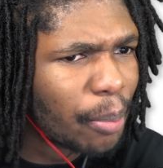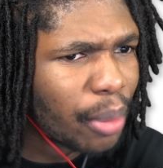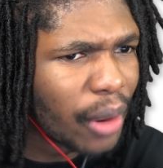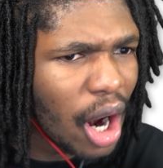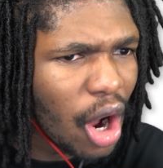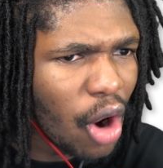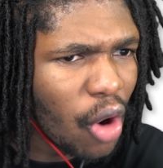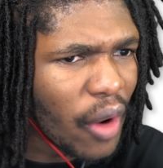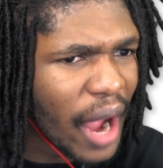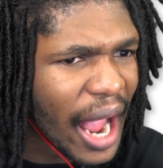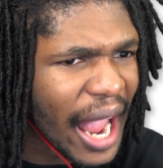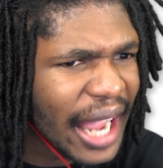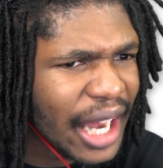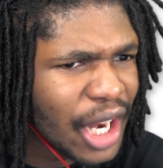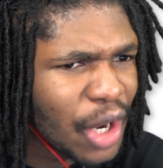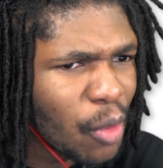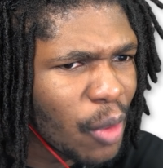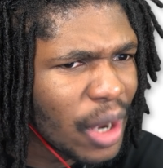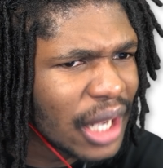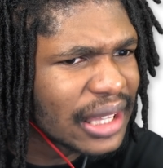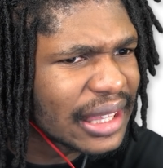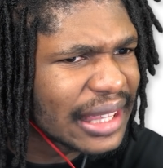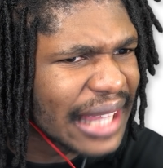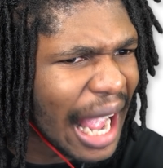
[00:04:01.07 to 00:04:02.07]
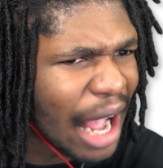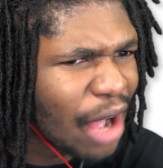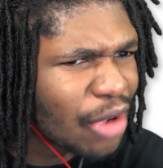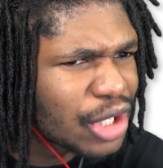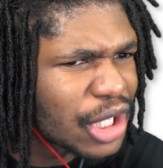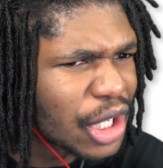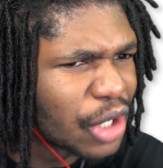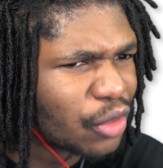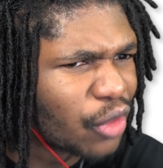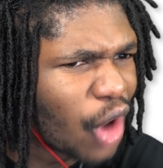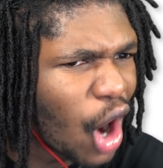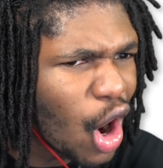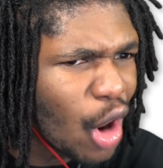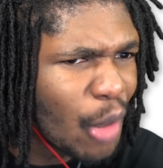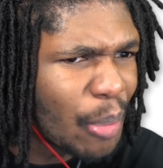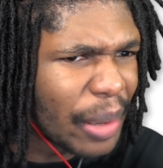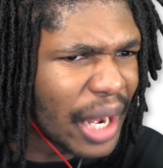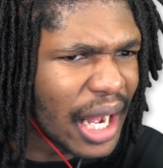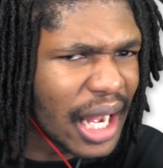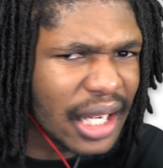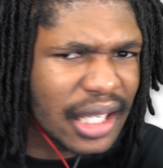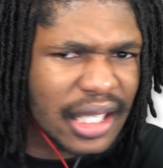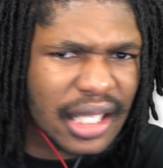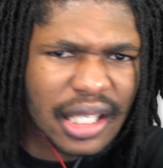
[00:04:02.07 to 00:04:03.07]
bro, eighty-one thousand
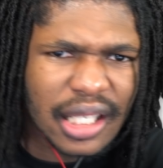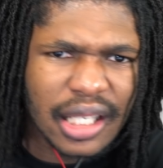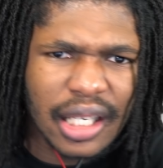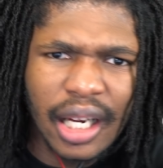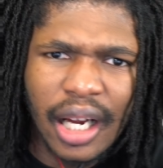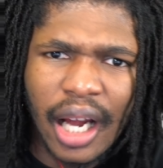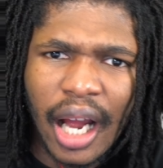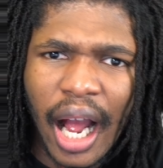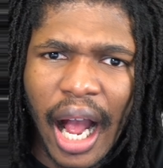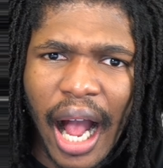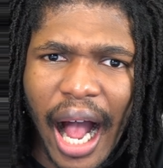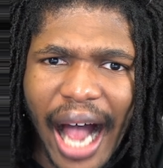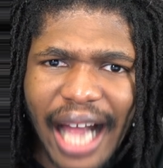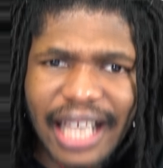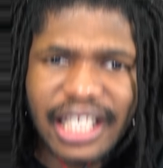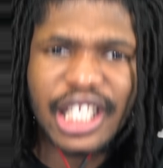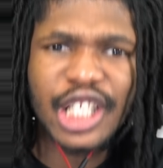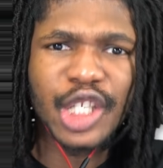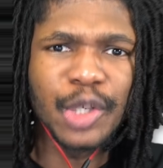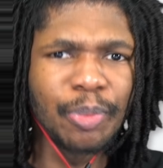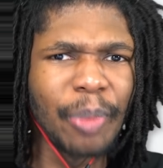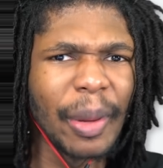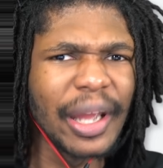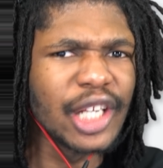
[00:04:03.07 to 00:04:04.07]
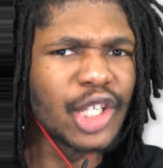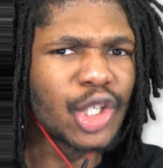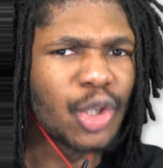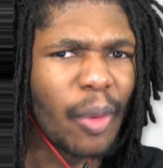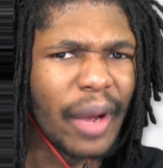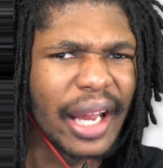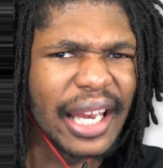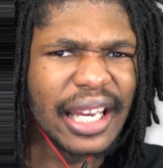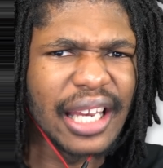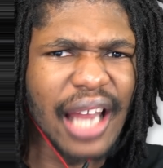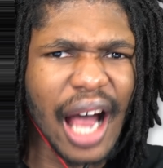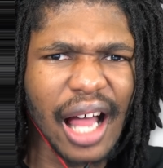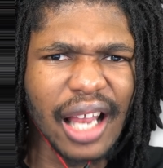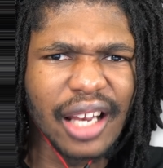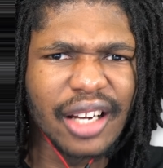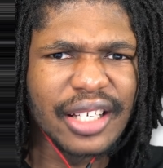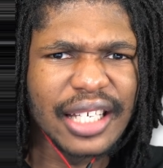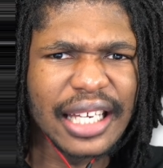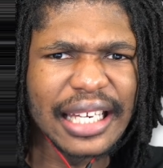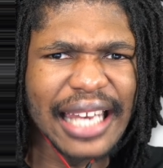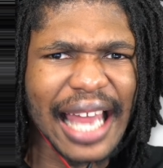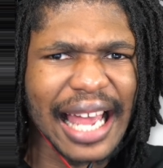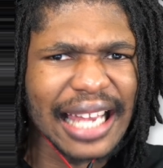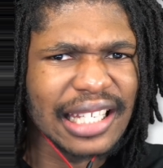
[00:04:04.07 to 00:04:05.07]
Robux? I just spent twenty dollars
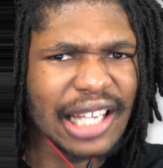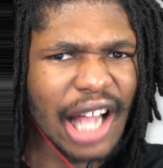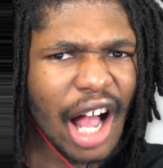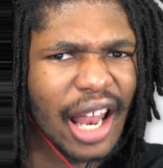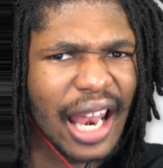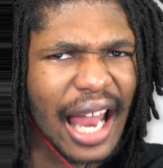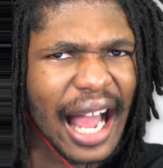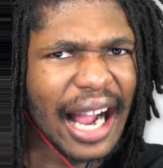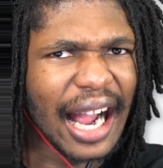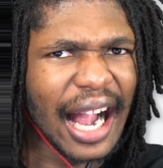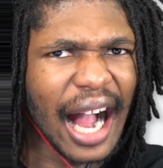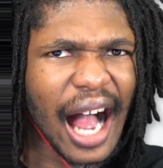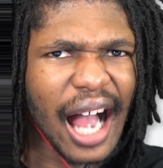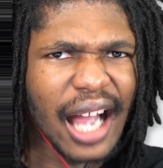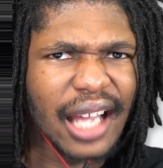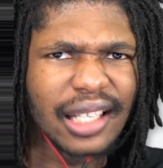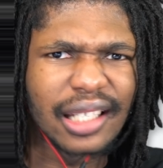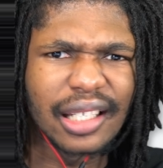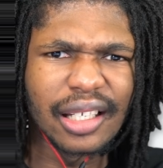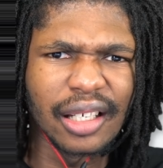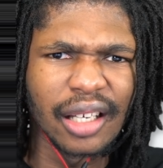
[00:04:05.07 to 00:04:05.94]
and that's all I got?